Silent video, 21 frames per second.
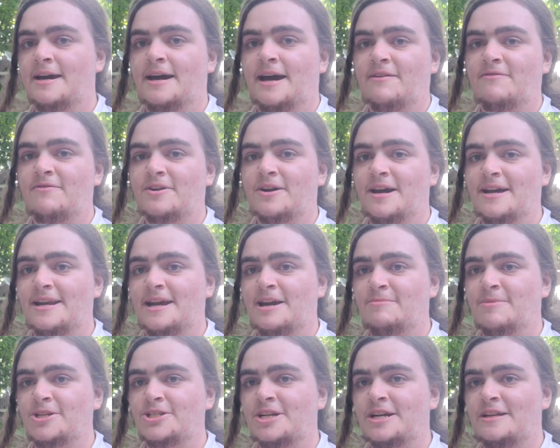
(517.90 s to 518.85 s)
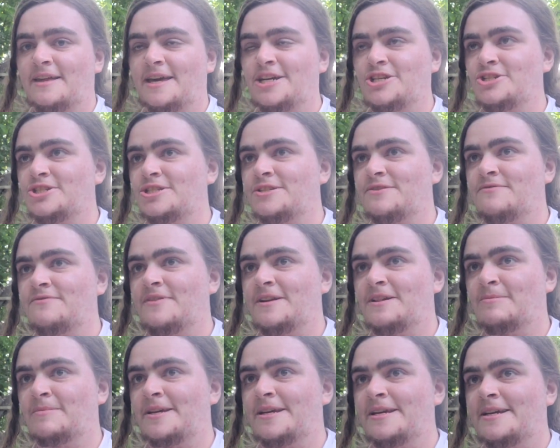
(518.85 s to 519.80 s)
I forgot how much I like just
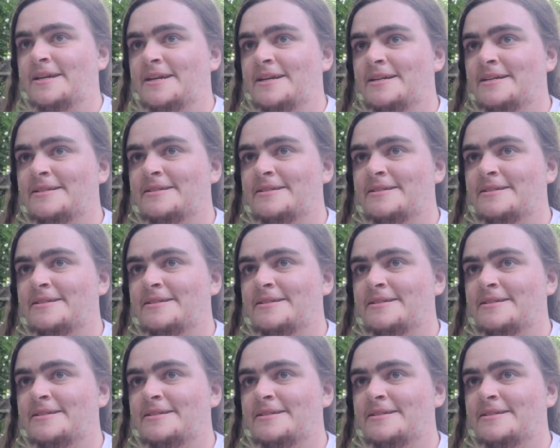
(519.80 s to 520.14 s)
filming.